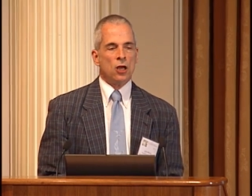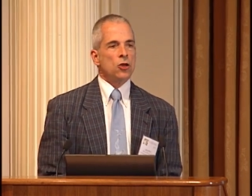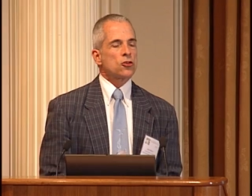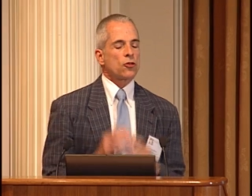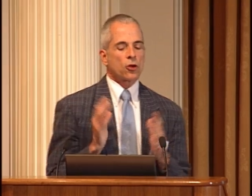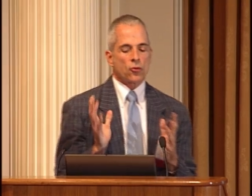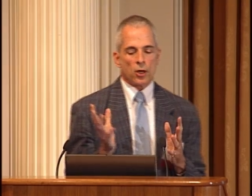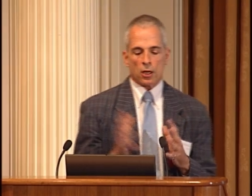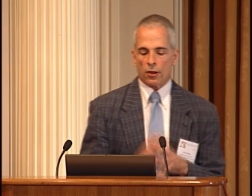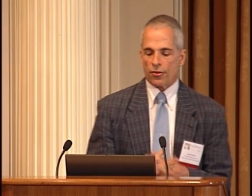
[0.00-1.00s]
So the
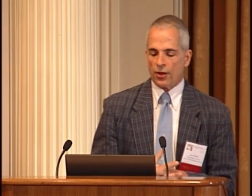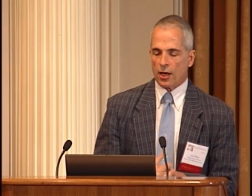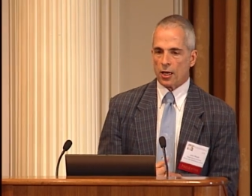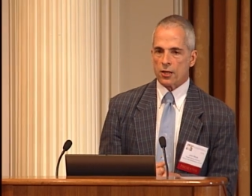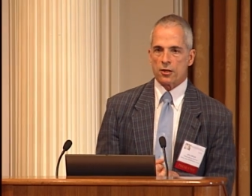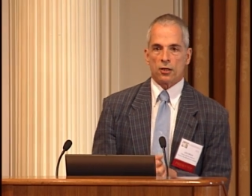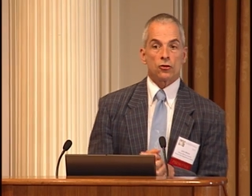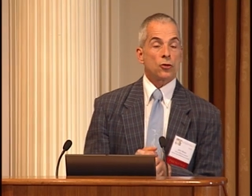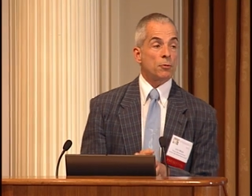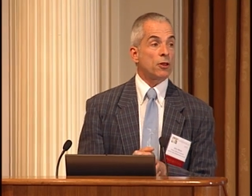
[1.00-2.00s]
critical thing is that
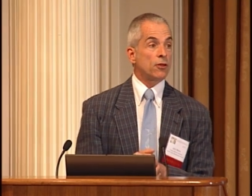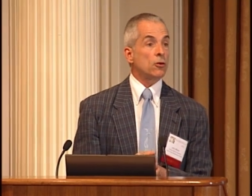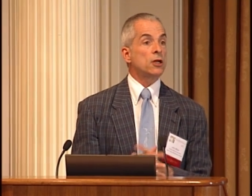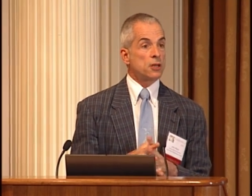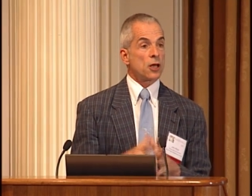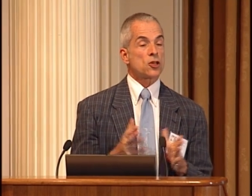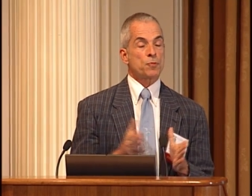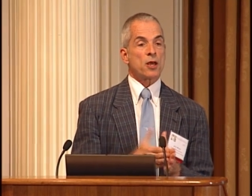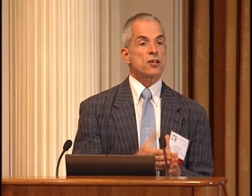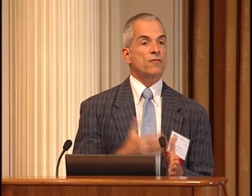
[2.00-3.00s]
treatment theory does
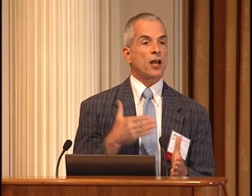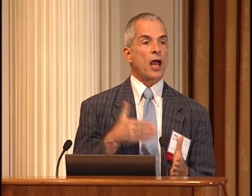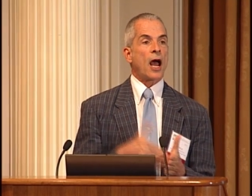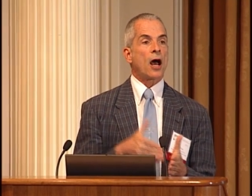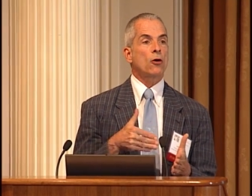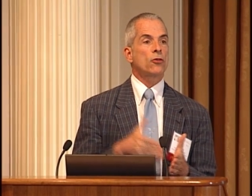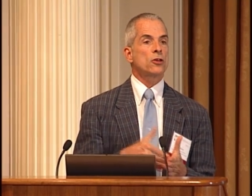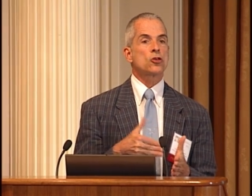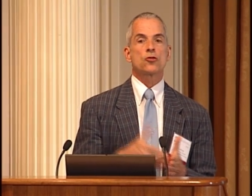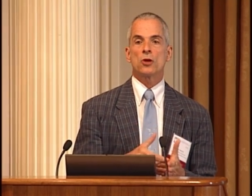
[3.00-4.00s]
specify how
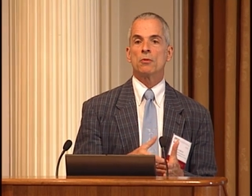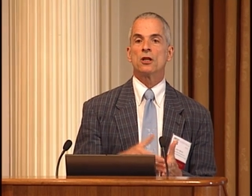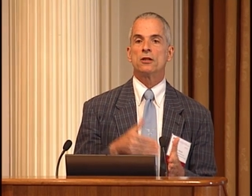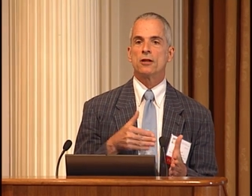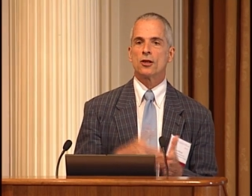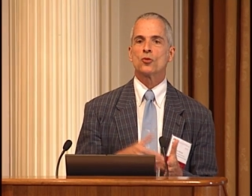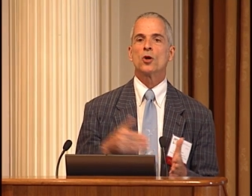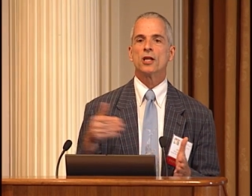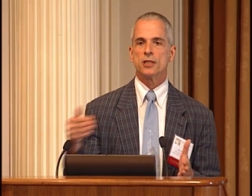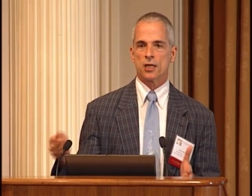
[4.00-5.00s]
this treatment does
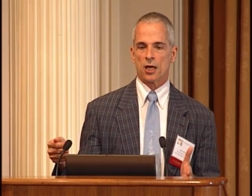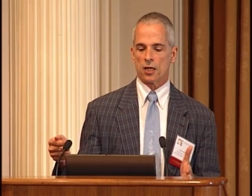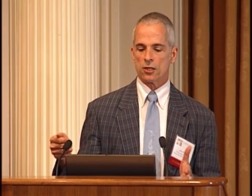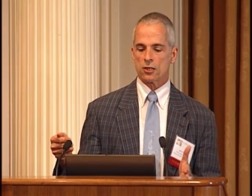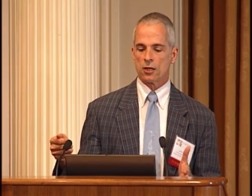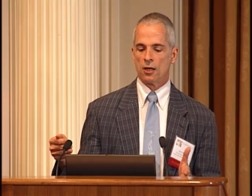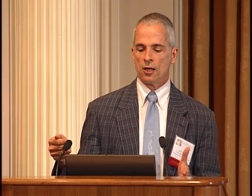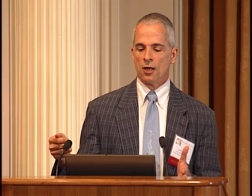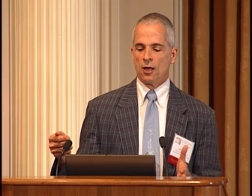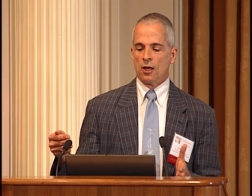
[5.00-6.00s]
what it does,
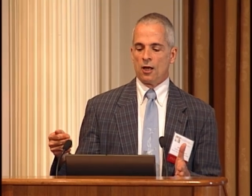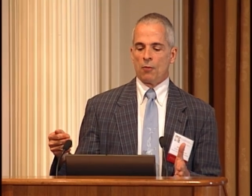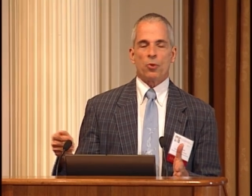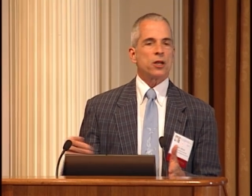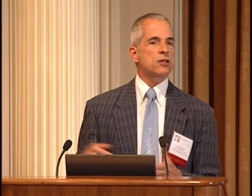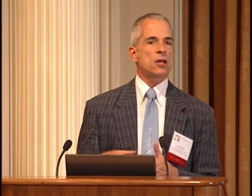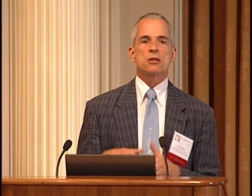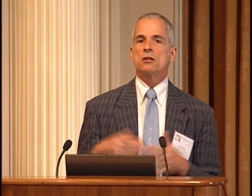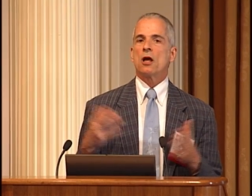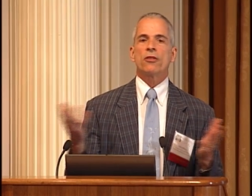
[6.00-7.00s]
but it says
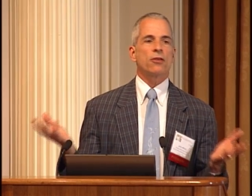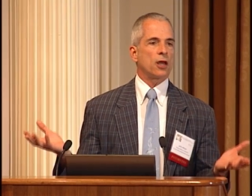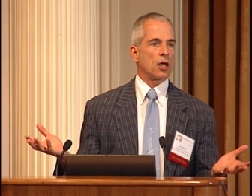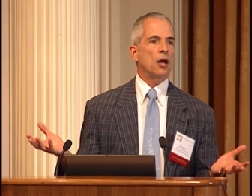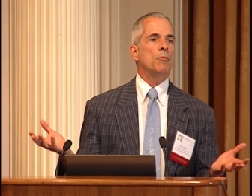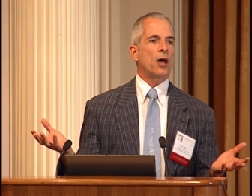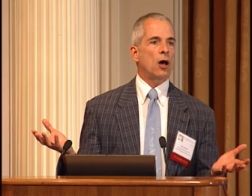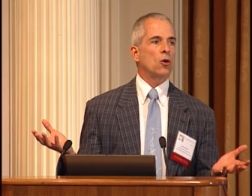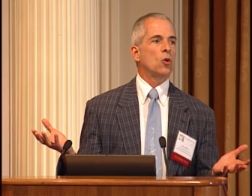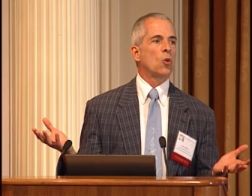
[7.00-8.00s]
nothing
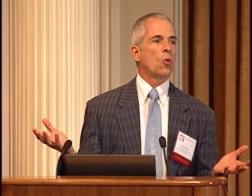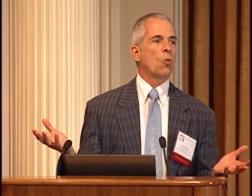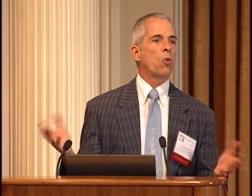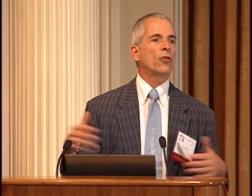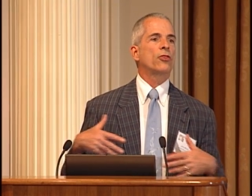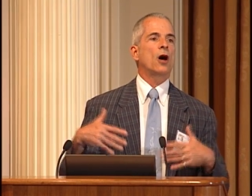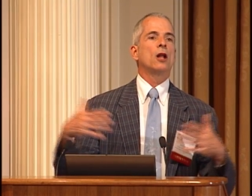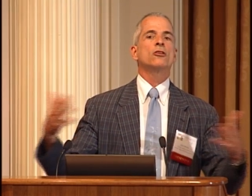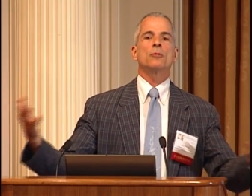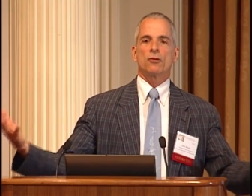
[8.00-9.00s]
about what the
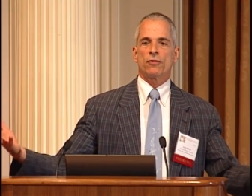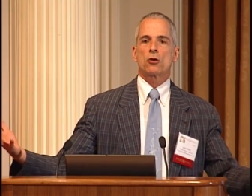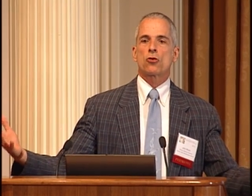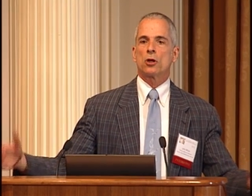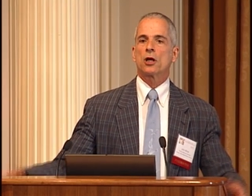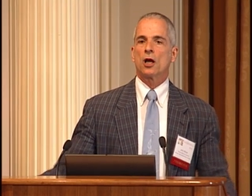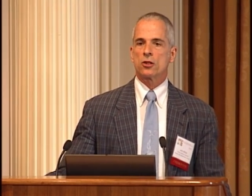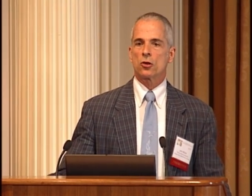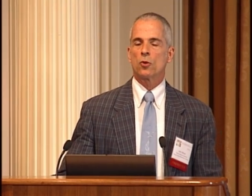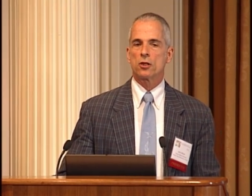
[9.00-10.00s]
ultimate functional
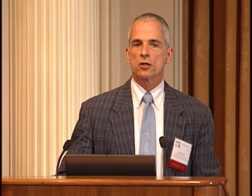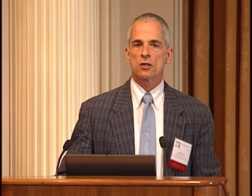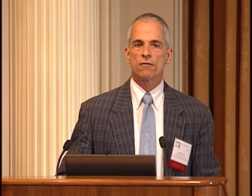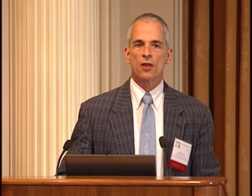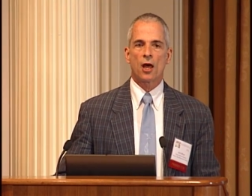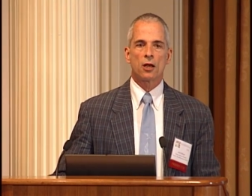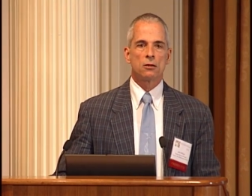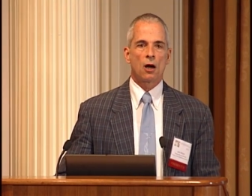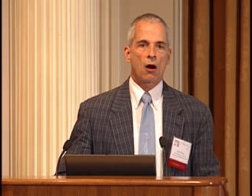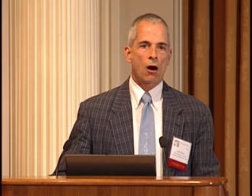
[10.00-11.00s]
consequences of that
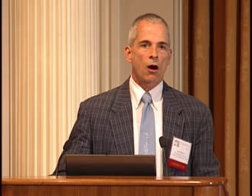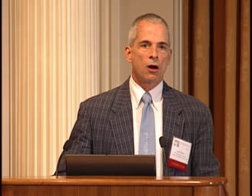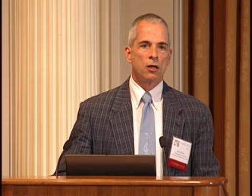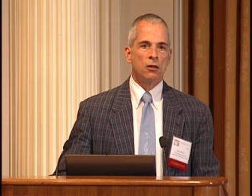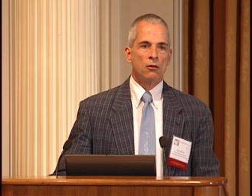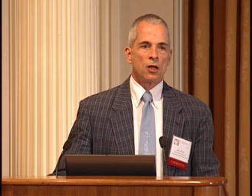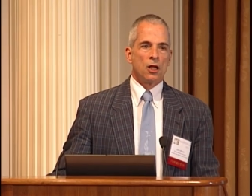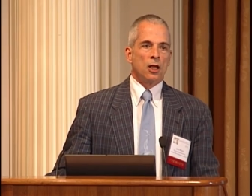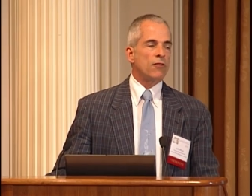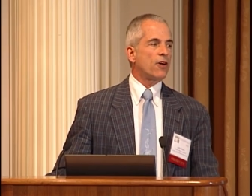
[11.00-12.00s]
are.
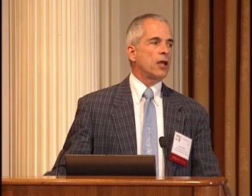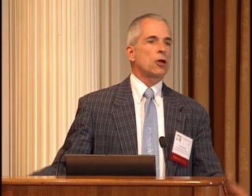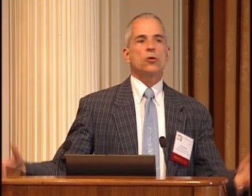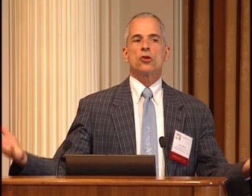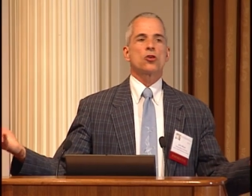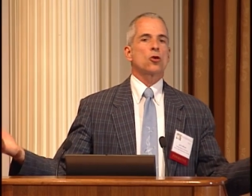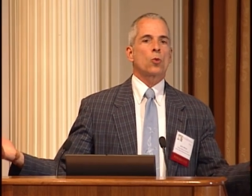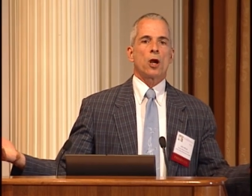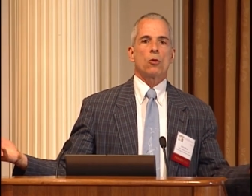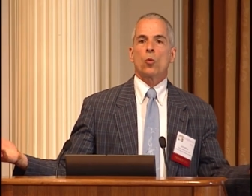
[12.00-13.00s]
If I increase your
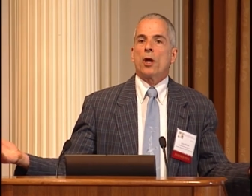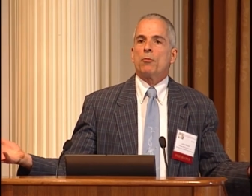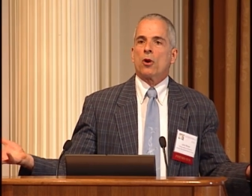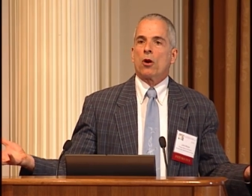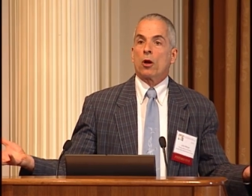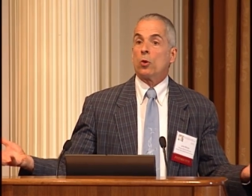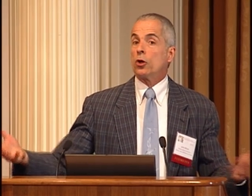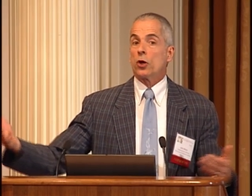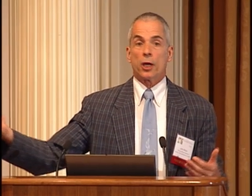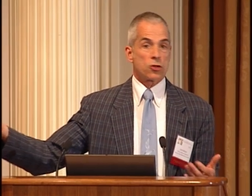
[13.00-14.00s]
weight bearing, will
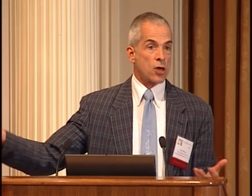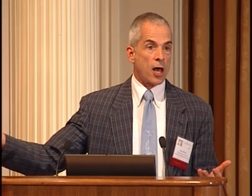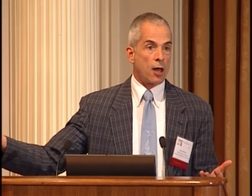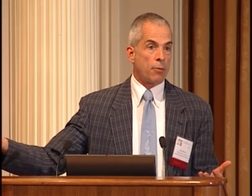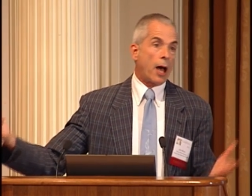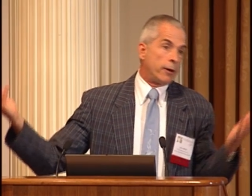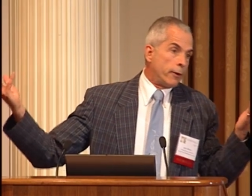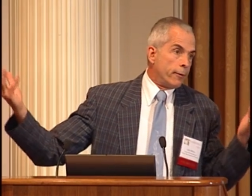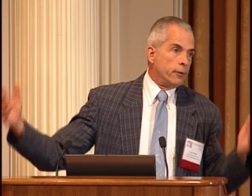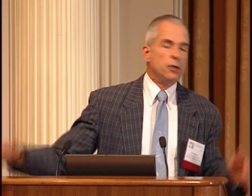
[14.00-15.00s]
you get a job? I don't know.